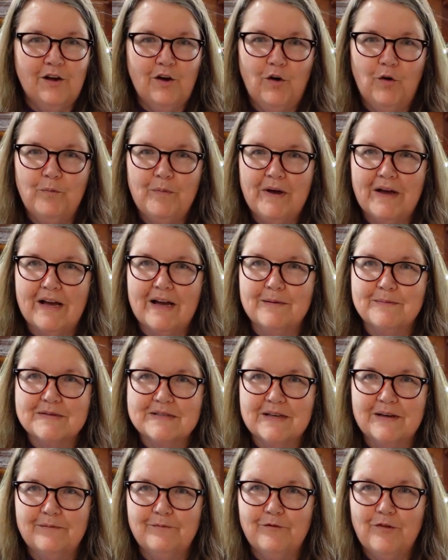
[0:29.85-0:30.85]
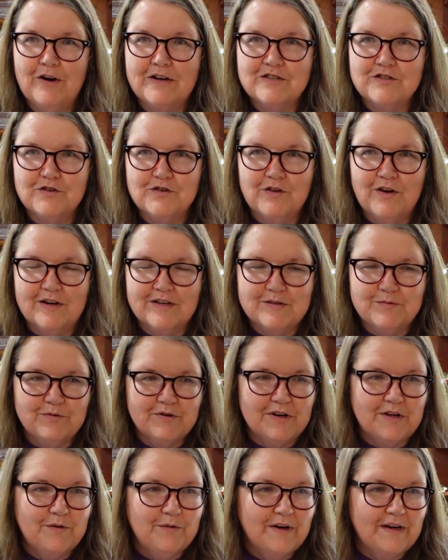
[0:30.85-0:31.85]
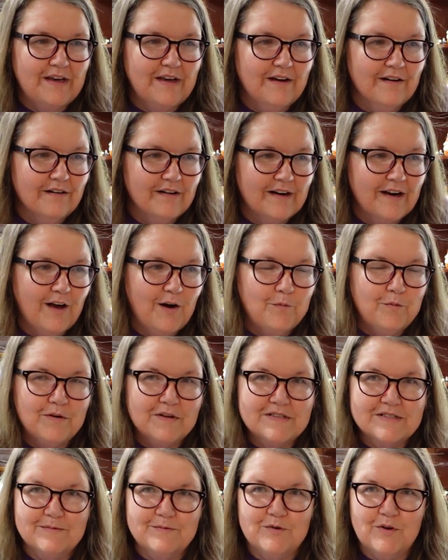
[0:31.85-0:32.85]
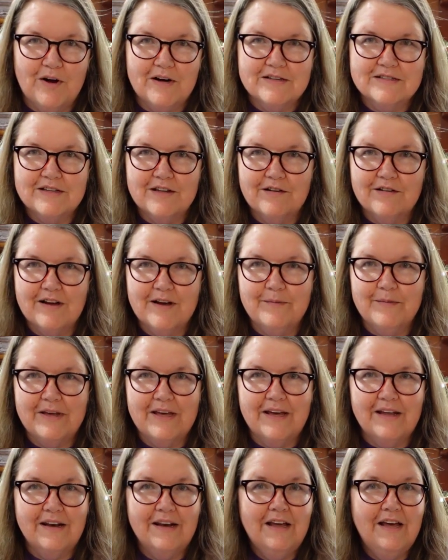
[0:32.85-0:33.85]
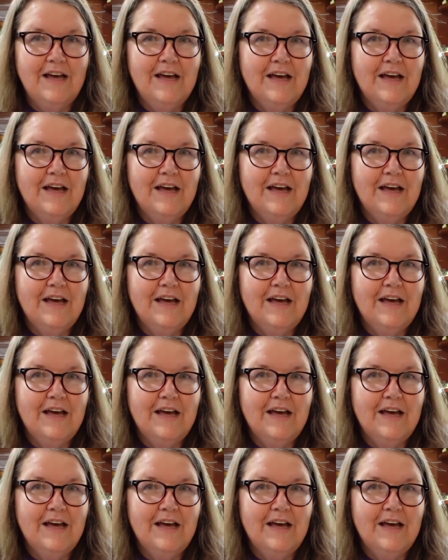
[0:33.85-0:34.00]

go pick up some foster dogs pretty quick here and help with some dogs that are coming in.